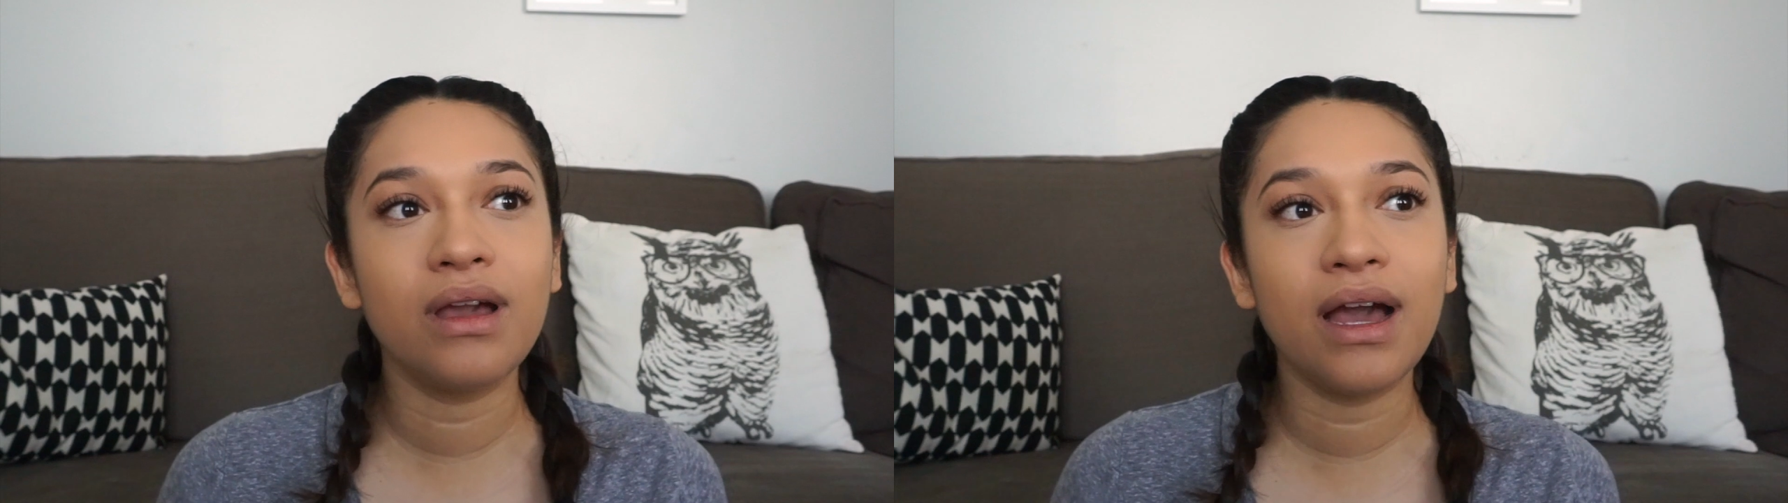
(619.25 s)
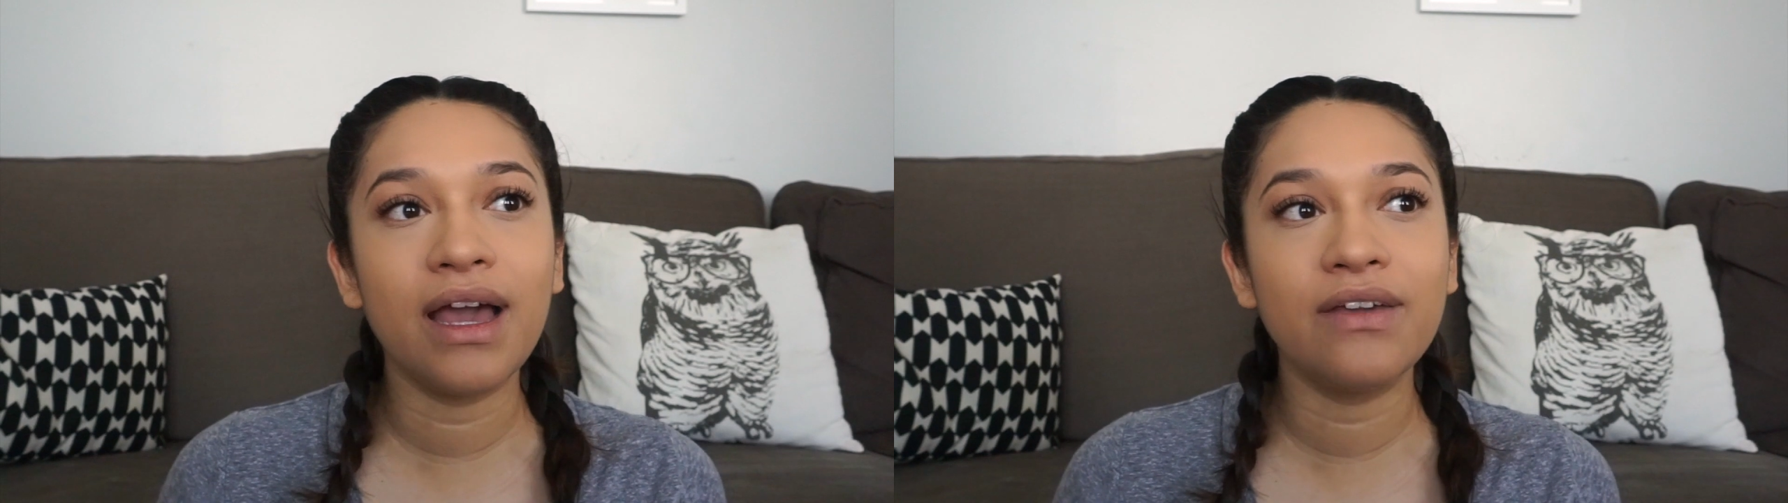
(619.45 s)

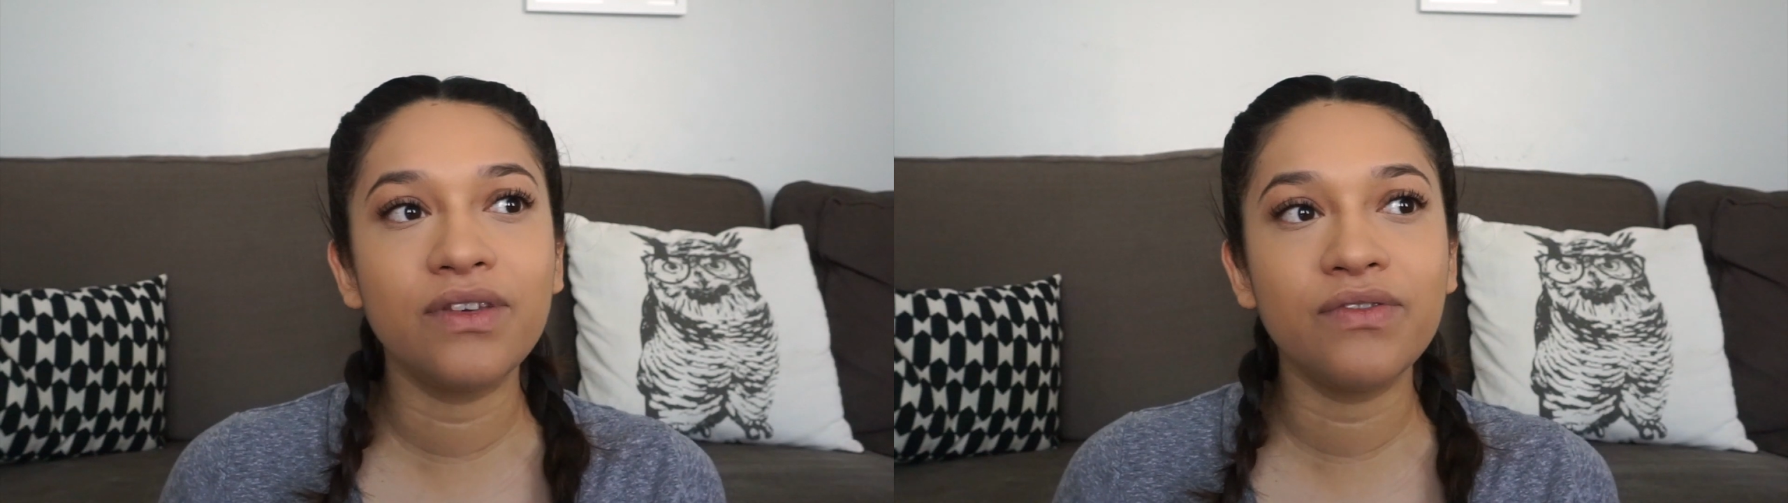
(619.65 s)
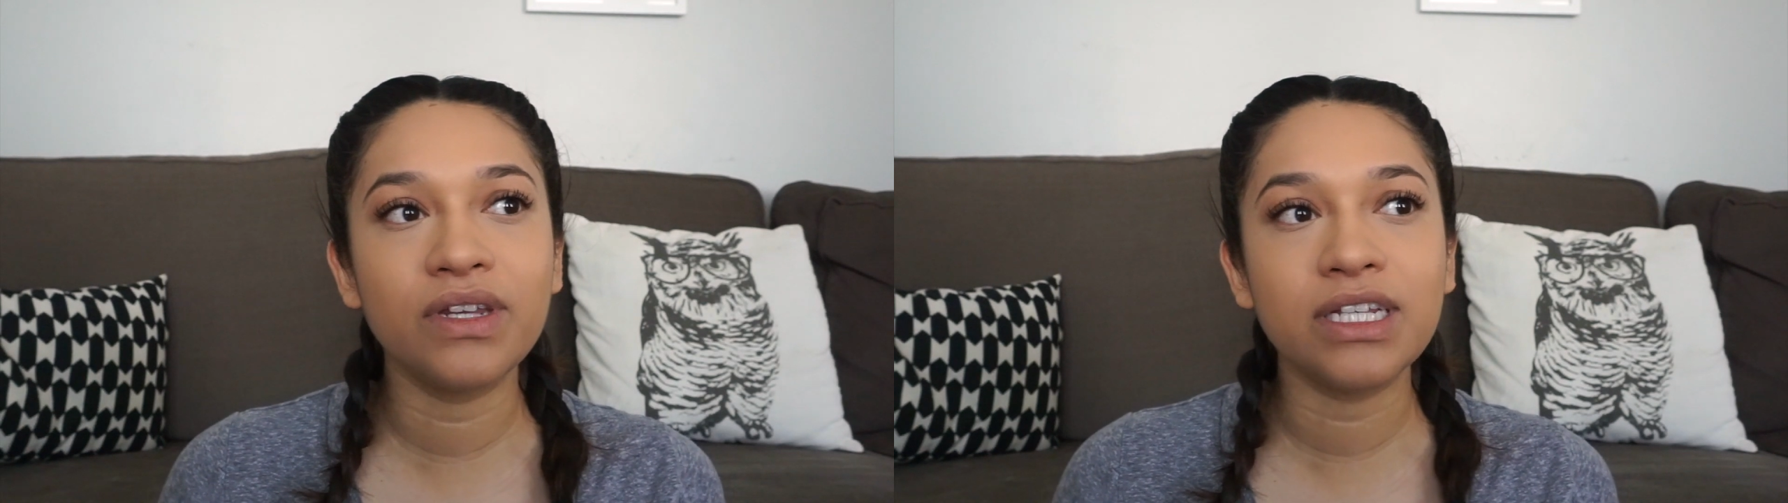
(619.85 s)
I've
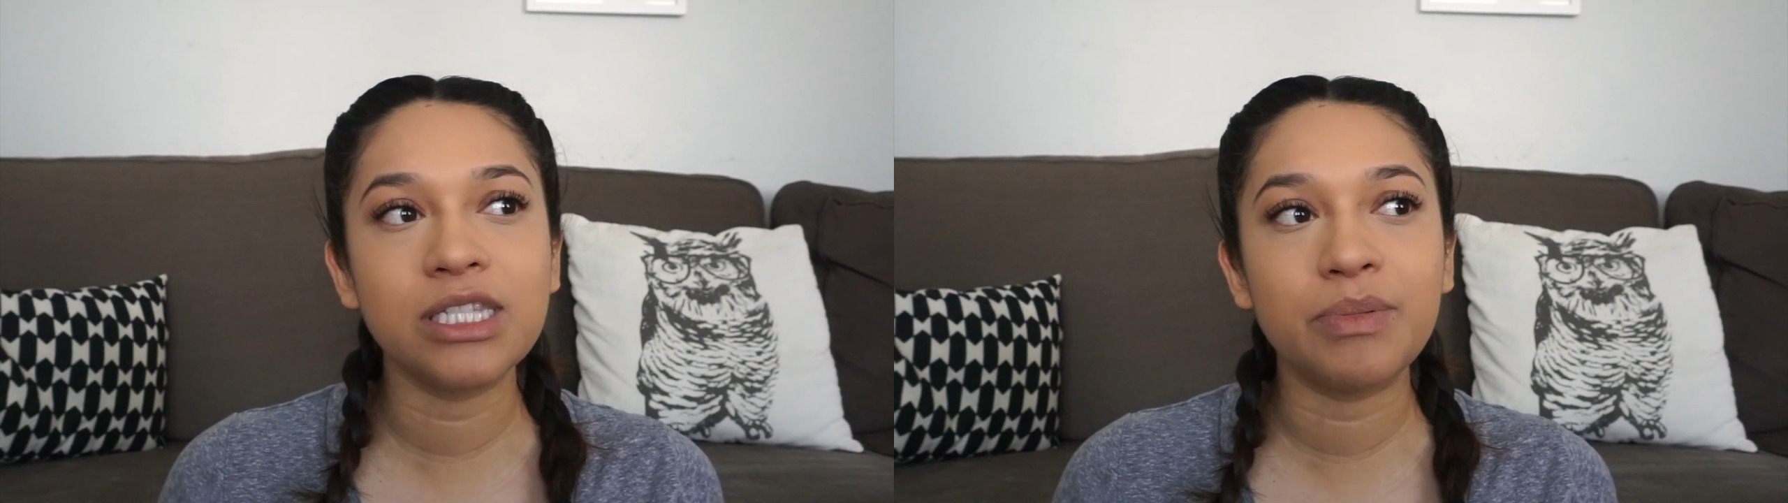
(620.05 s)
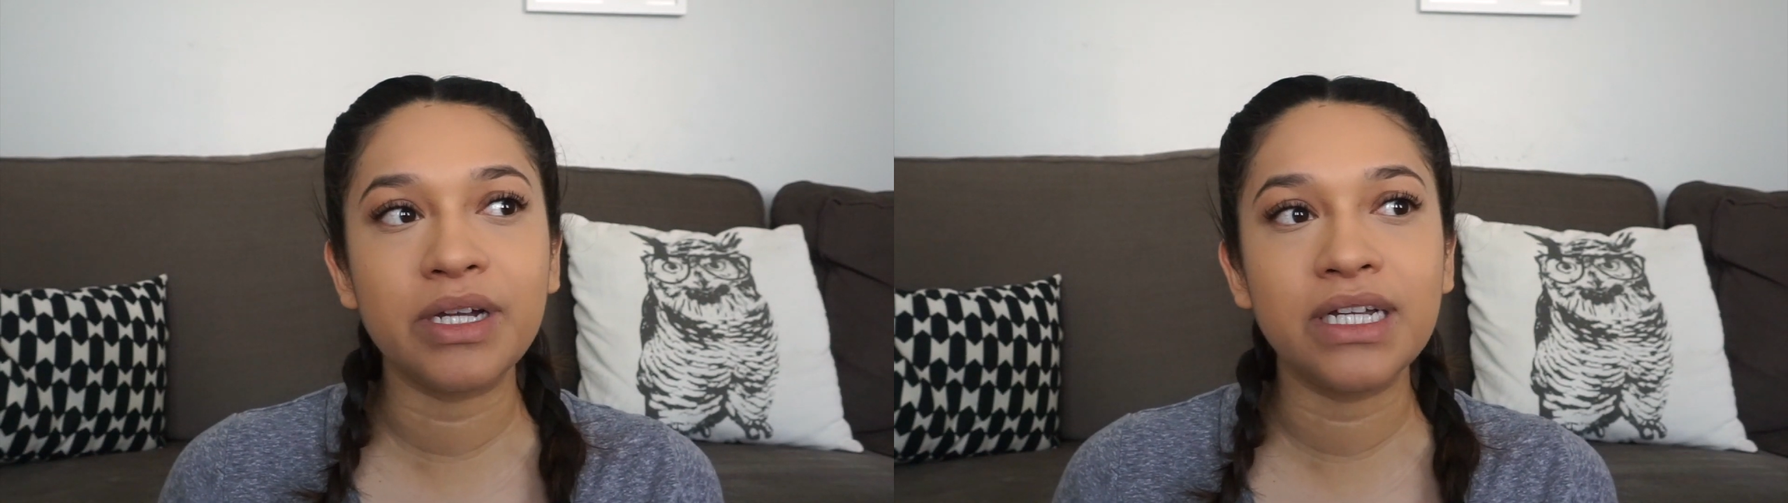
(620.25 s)
even
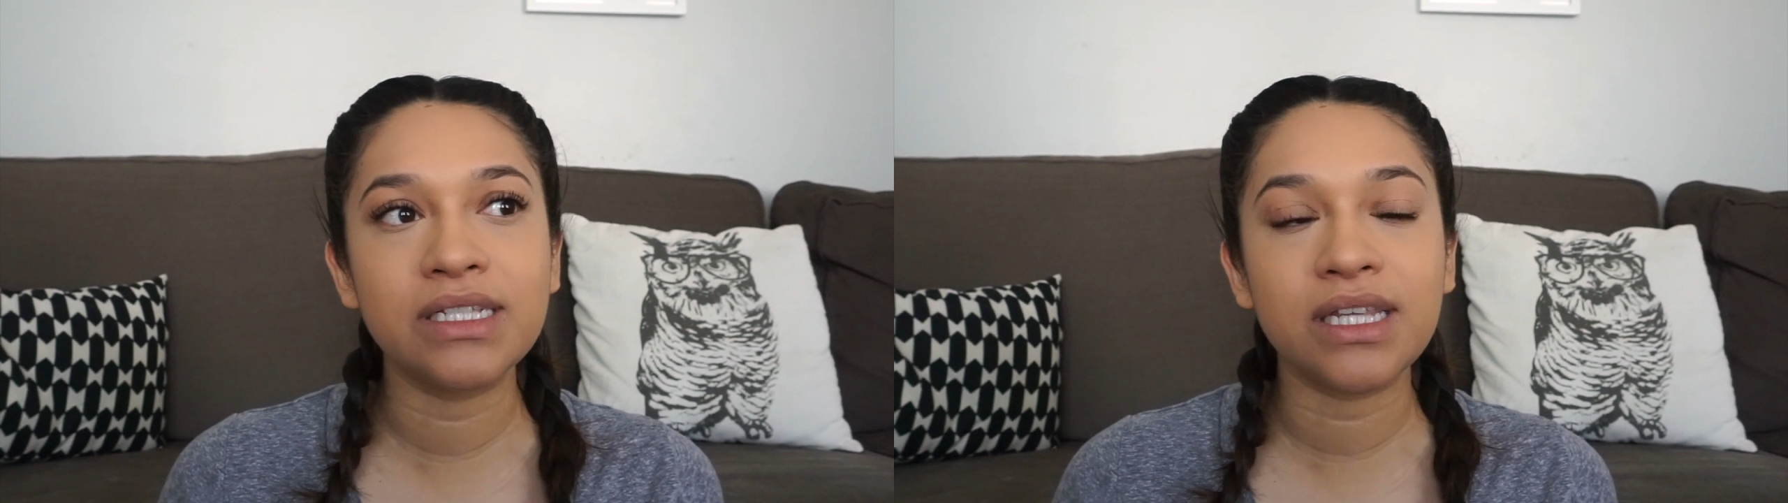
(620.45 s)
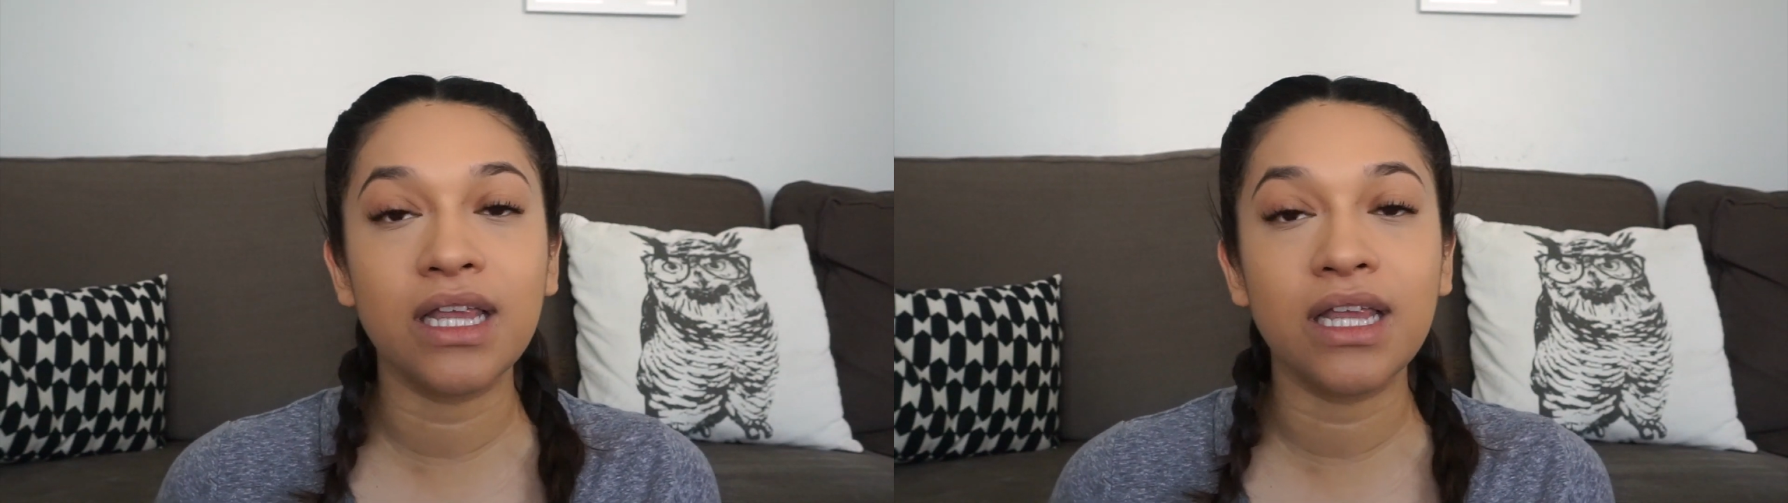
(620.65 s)
experienced